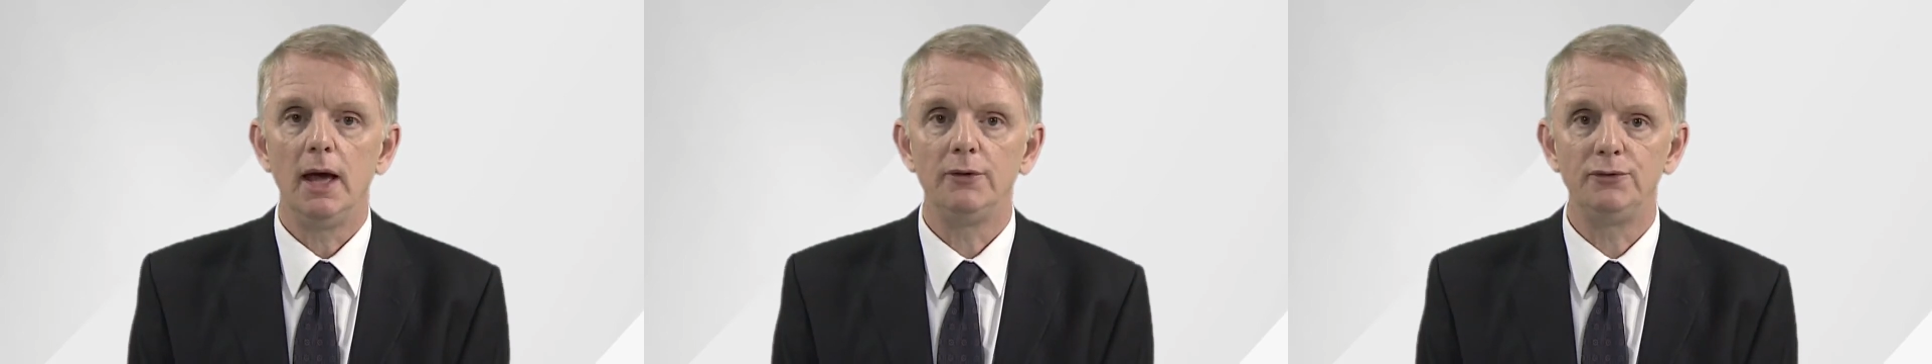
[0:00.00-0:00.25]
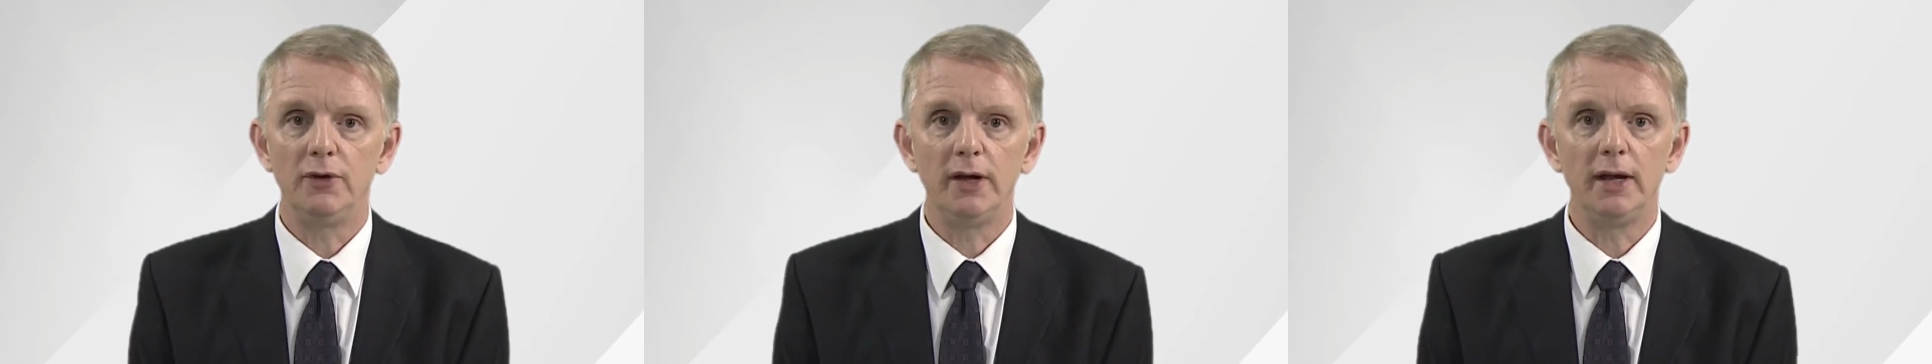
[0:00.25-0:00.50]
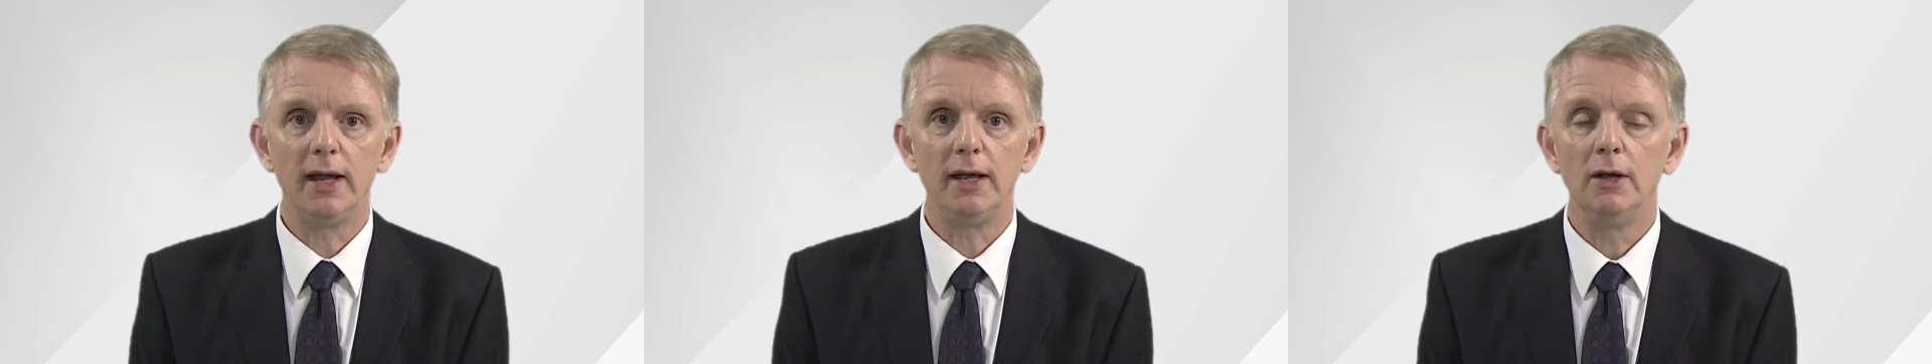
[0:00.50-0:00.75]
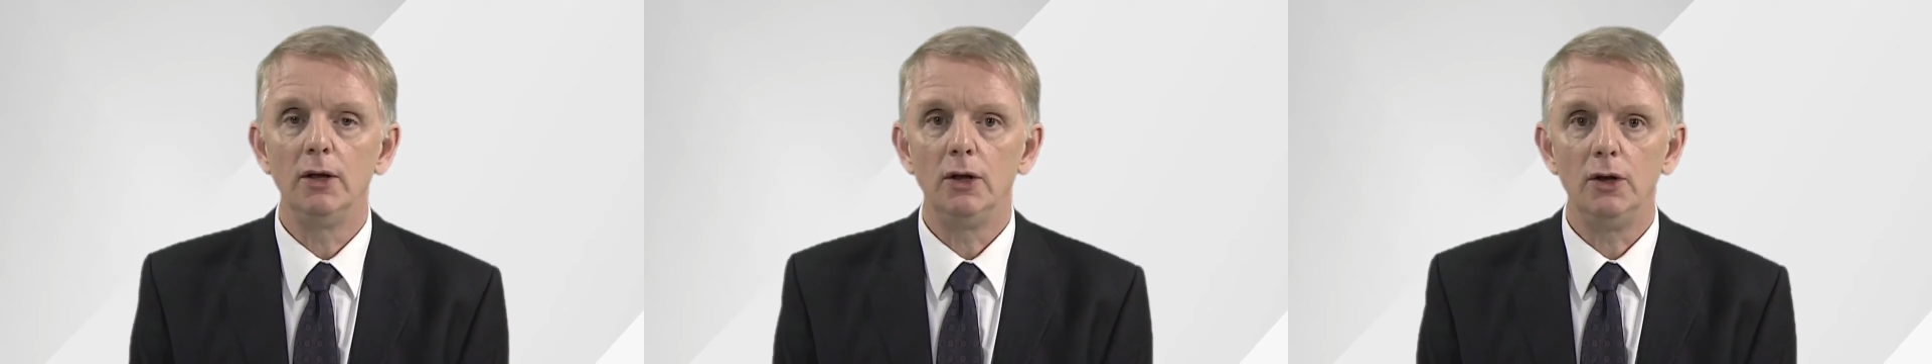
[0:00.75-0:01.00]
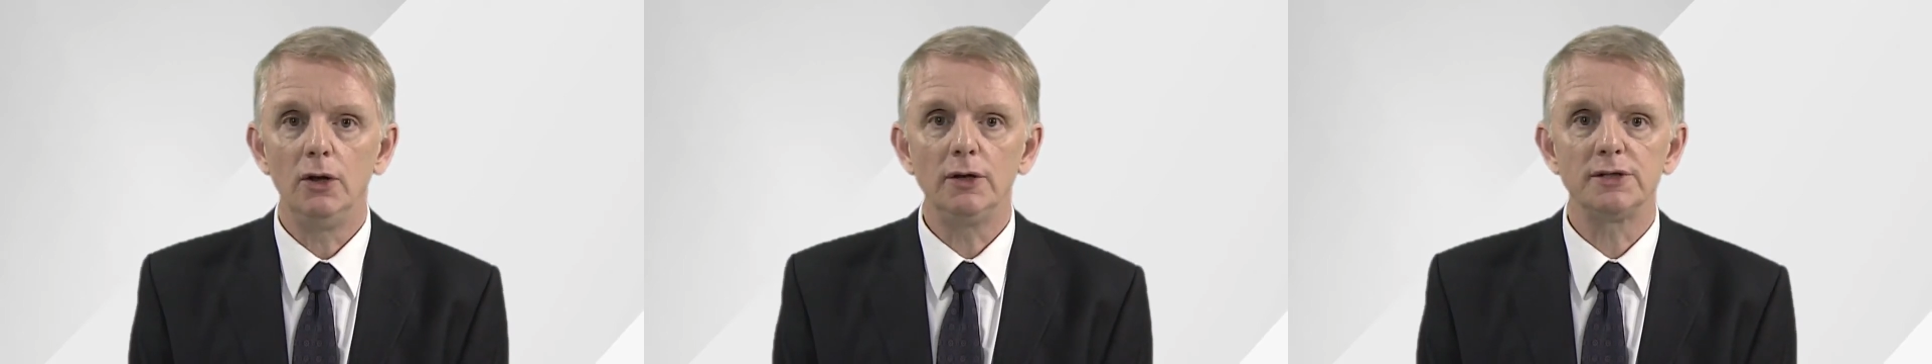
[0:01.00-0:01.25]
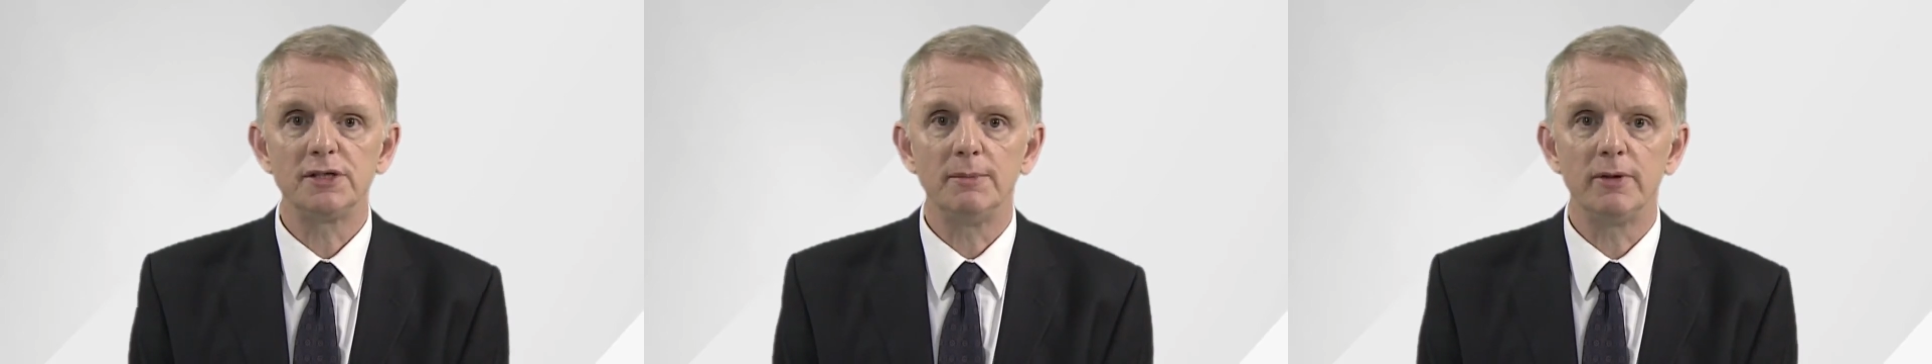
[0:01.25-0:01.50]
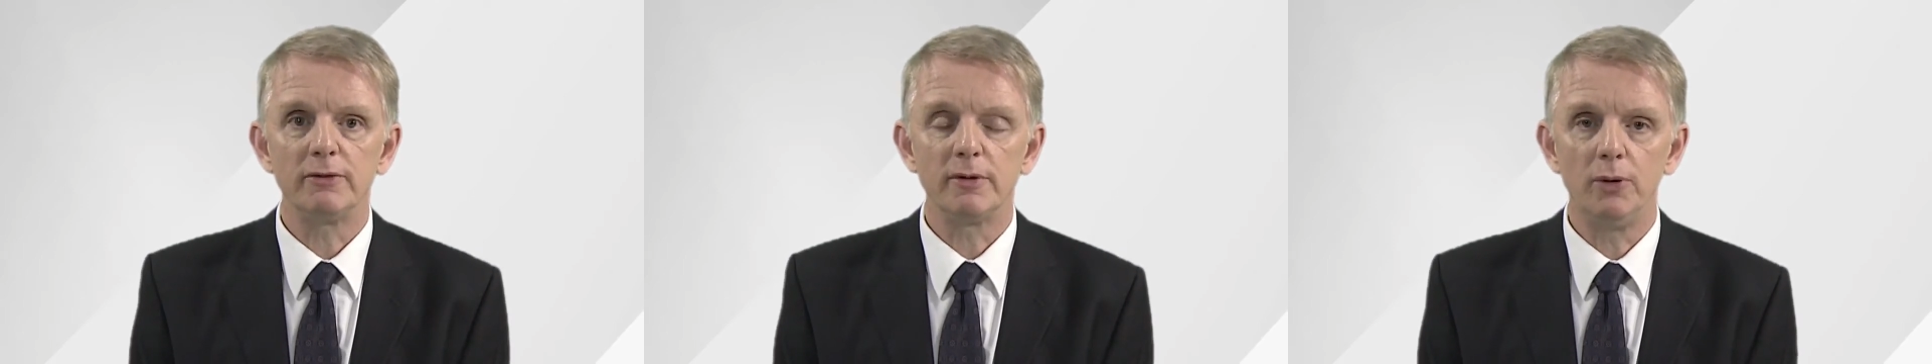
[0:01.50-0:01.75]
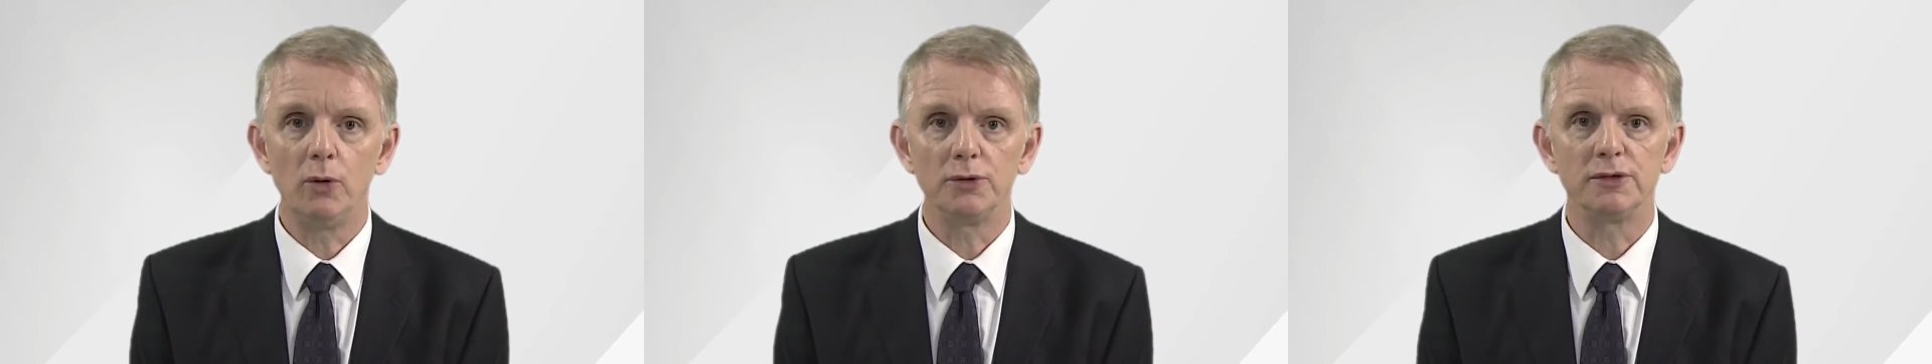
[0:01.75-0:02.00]
and finally look at some of the
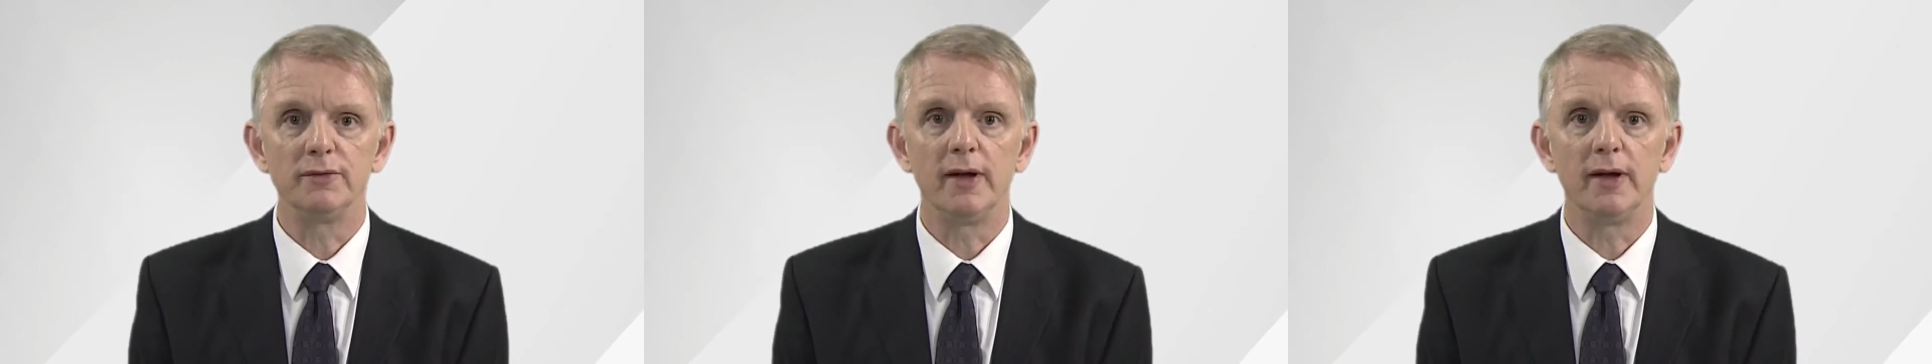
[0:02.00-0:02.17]
reports